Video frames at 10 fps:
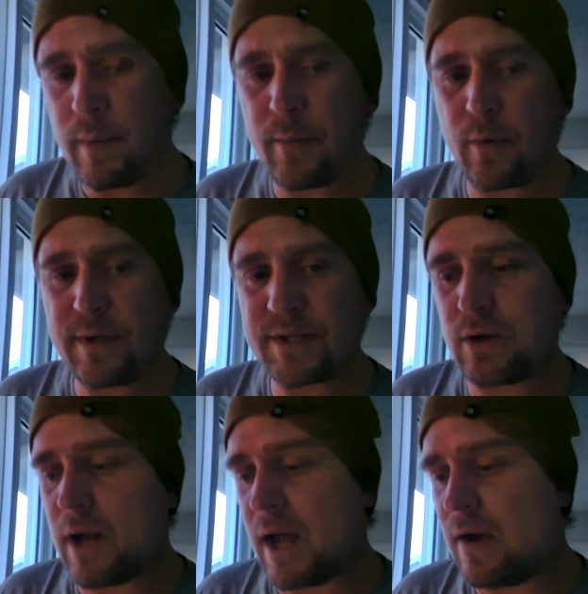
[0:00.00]
And remember, we
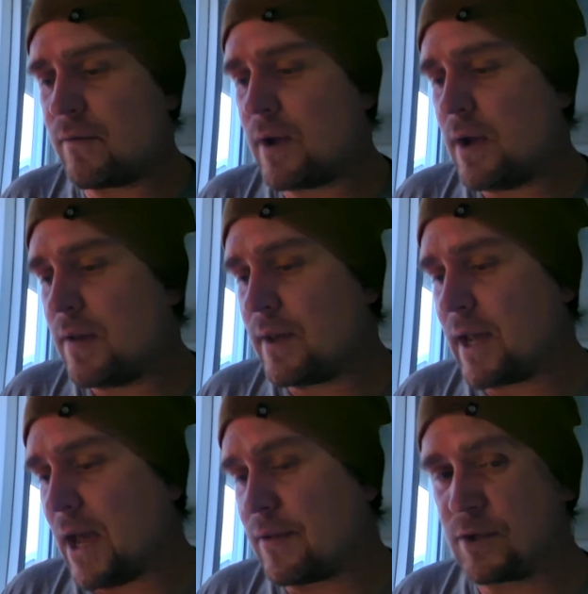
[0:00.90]
still have
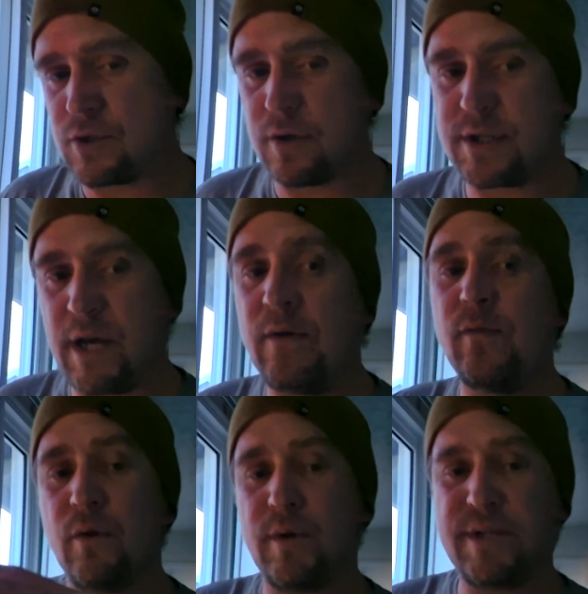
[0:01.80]
the Catholic Church
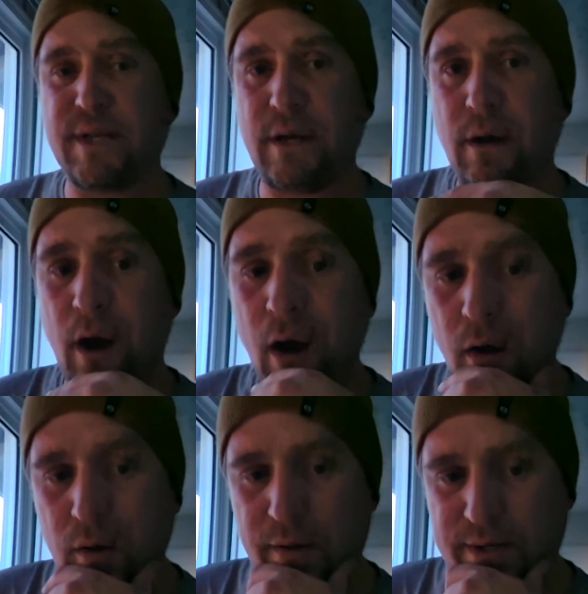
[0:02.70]
influencing
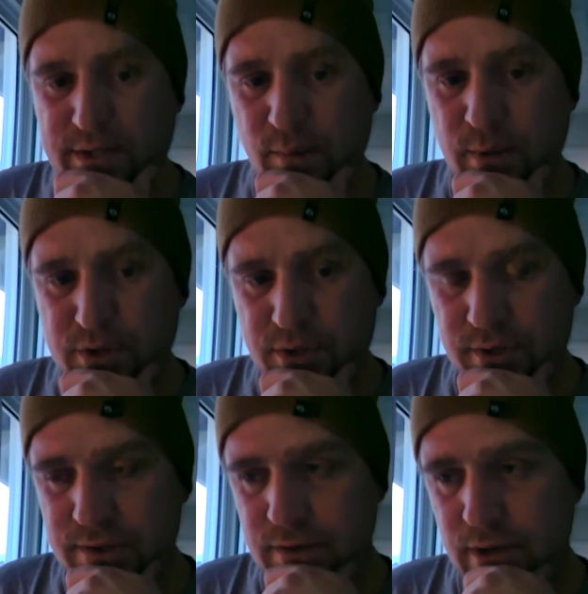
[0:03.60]
all these
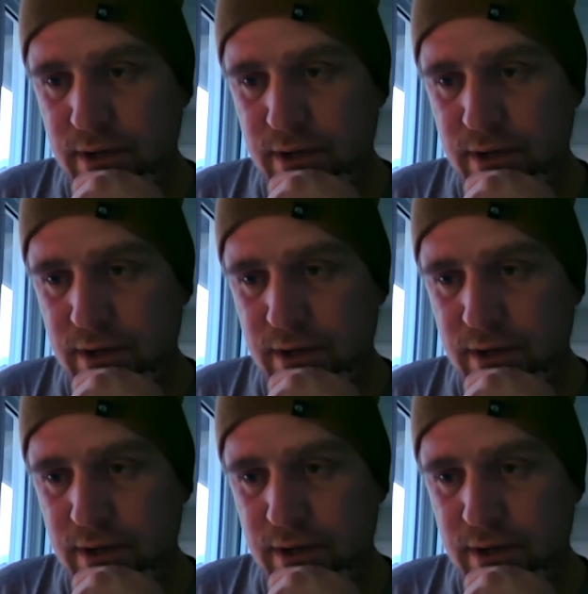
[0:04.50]
commissions.